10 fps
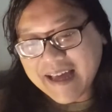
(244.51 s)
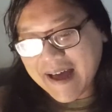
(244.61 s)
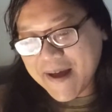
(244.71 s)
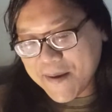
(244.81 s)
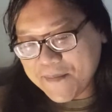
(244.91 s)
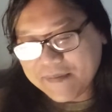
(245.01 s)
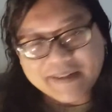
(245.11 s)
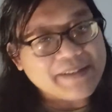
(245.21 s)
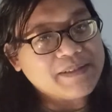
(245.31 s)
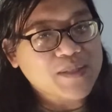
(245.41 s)
Um,
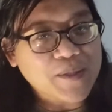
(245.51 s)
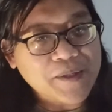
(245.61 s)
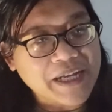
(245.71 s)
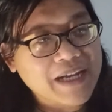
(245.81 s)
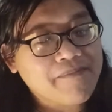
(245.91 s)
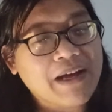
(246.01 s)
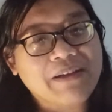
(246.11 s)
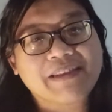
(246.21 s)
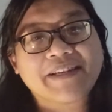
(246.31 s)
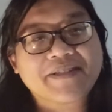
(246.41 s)
talking
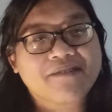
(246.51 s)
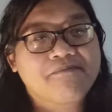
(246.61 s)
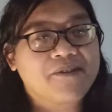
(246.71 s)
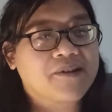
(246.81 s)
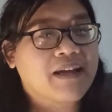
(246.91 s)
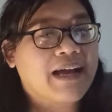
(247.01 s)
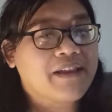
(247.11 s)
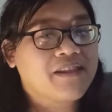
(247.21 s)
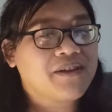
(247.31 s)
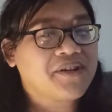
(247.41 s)
about this book,
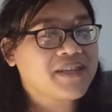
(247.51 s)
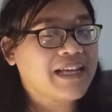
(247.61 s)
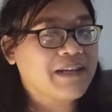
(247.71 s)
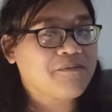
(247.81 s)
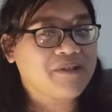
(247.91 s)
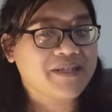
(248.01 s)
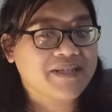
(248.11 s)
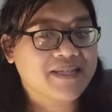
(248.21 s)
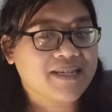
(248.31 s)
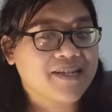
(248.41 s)
I thought that it
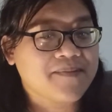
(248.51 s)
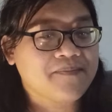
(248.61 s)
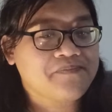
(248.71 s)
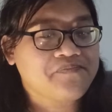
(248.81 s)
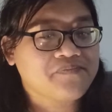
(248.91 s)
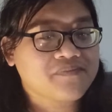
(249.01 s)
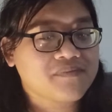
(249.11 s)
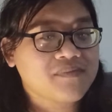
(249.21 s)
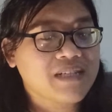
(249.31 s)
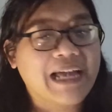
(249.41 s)
was um,
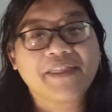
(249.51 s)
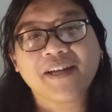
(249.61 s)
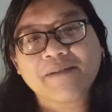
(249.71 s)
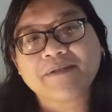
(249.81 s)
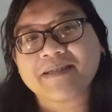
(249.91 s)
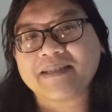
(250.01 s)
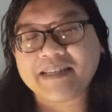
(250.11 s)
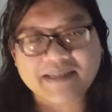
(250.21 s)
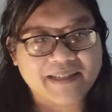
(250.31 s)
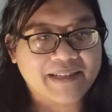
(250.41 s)
I thought it was
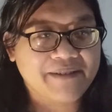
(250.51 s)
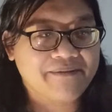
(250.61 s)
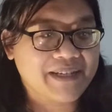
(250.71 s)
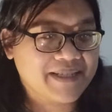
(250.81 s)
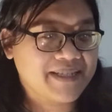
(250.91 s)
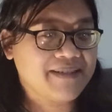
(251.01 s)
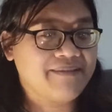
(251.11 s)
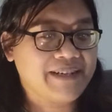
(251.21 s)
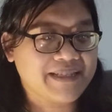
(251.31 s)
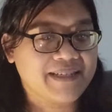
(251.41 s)
decently
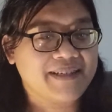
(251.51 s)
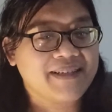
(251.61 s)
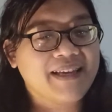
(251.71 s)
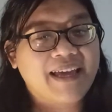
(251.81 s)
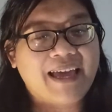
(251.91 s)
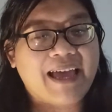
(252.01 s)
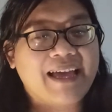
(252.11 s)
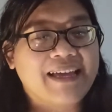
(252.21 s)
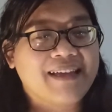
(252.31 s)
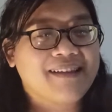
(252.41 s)
written,
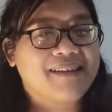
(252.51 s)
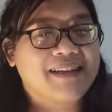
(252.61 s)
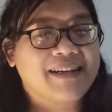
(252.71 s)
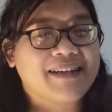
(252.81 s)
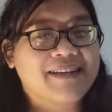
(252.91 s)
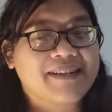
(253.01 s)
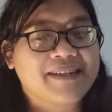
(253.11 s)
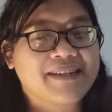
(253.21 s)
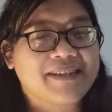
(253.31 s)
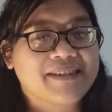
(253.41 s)
and
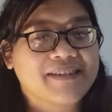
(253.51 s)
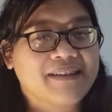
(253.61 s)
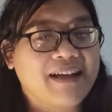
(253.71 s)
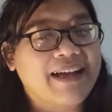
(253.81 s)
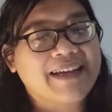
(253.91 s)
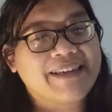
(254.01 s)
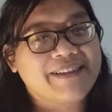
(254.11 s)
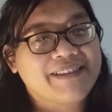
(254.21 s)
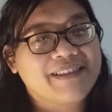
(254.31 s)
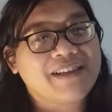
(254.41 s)
uh, I
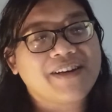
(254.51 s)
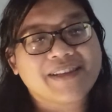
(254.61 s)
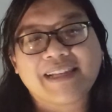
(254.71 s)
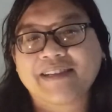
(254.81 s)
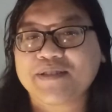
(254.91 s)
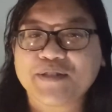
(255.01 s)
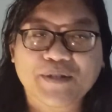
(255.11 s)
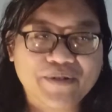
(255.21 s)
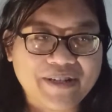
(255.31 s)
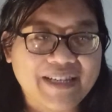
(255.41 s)
thought that the
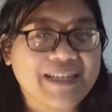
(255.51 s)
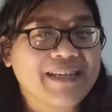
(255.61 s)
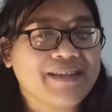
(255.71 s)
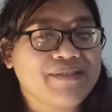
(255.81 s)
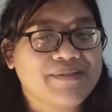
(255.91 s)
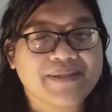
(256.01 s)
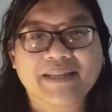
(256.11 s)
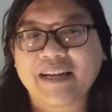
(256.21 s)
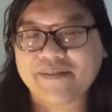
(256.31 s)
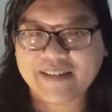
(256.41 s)
story was
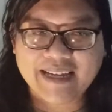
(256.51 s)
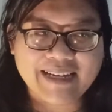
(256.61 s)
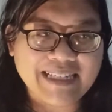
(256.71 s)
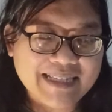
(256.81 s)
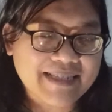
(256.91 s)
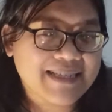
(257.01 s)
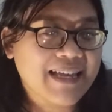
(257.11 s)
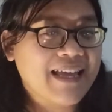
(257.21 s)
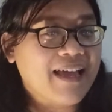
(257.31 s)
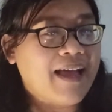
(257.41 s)
kind of nice,
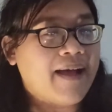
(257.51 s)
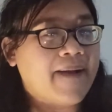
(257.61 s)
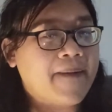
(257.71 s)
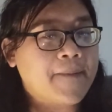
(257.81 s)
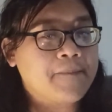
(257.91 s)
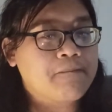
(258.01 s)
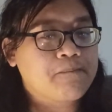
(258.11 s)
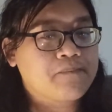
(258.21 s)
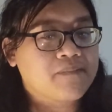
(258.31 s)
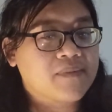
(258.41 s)
um,